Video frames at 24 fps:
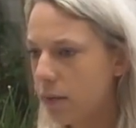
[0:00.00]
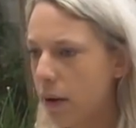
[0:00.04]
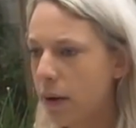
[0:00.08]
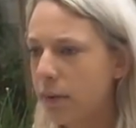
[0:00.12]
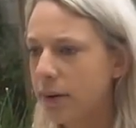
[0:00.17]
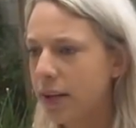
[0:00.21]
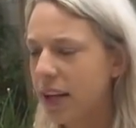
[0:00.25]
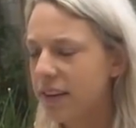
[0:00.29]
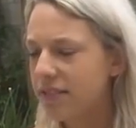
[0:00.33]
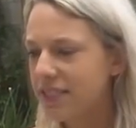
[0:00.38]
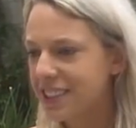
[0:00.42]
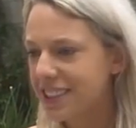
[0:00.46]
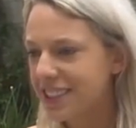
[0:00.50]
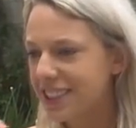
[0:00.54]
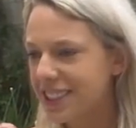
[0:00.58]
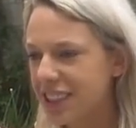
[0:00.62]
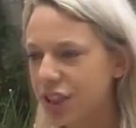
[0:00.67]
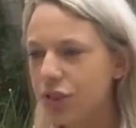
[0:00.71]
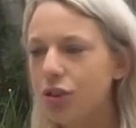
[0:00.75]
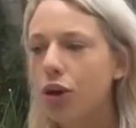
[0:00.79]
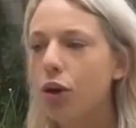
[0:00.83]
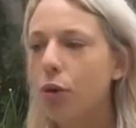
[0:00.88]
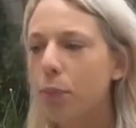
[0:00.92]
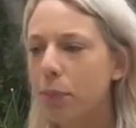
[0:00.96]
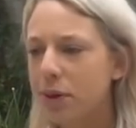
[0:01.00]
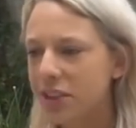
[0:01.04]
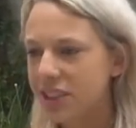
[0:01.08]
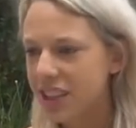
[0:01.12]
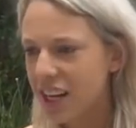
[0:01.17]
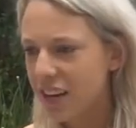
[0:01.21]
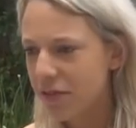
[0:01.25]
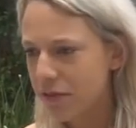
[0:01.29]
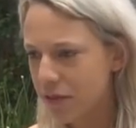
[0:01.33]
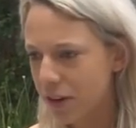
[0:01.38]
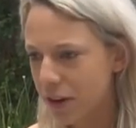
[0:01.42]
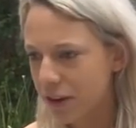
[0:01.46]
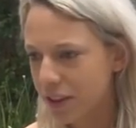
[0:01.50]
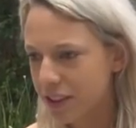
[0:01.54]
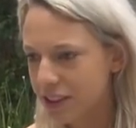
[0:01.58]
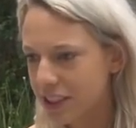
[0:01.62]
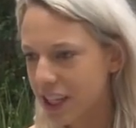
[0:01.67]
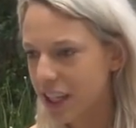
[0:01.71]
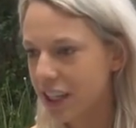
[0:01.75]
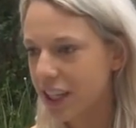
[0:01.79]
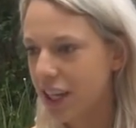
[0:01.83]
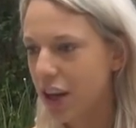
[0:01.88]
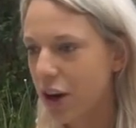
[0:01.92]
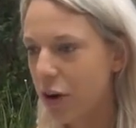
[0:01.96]
they probably have zero percent
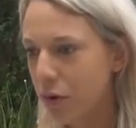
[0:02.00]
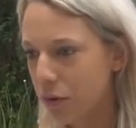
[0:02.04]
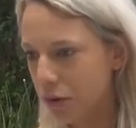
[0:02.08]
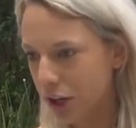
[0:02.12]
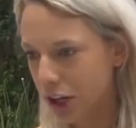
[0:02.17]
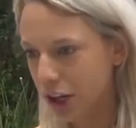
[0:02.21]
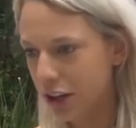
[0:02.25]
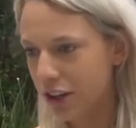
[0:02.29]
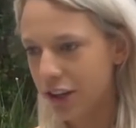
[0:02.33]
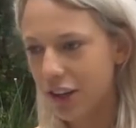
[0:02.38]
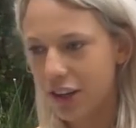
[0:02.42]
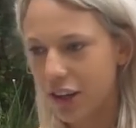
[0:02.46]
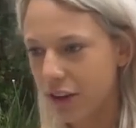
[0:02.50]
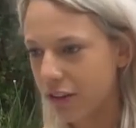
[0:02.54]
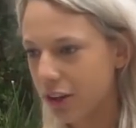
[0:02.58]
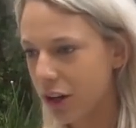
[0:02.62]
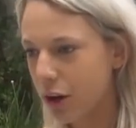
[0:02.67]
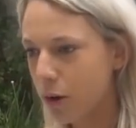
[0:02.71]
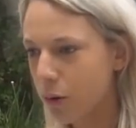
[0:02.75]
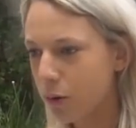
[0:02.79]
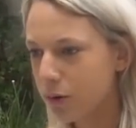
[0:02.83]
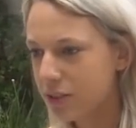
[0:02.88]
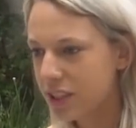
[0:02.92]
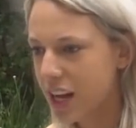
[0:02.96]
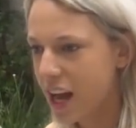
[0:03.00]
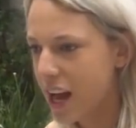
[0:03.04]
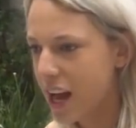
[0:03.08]
focus on the owner, you know, the whole